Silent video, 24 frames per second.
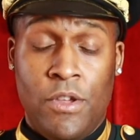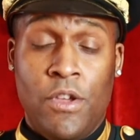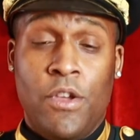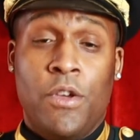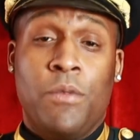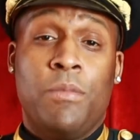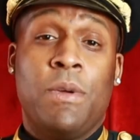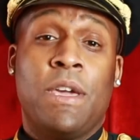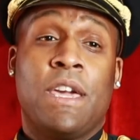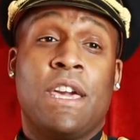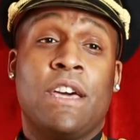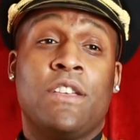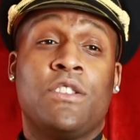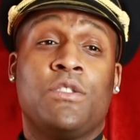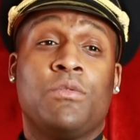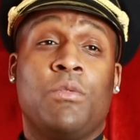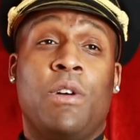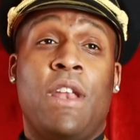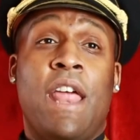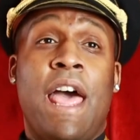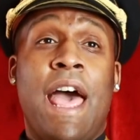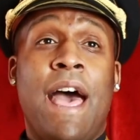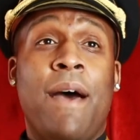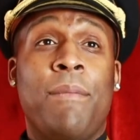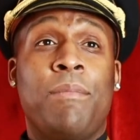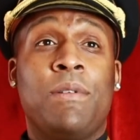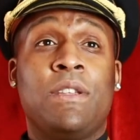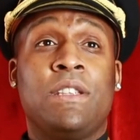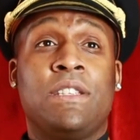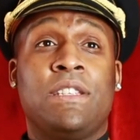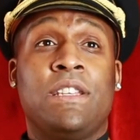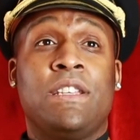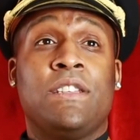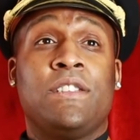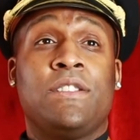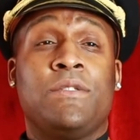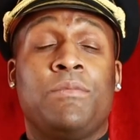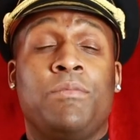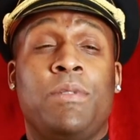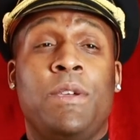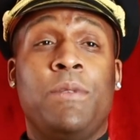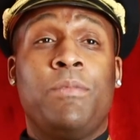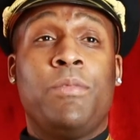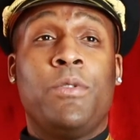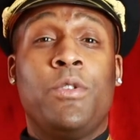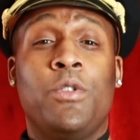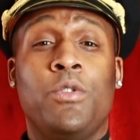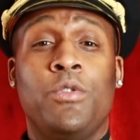Because what happens is
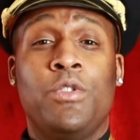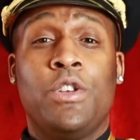people who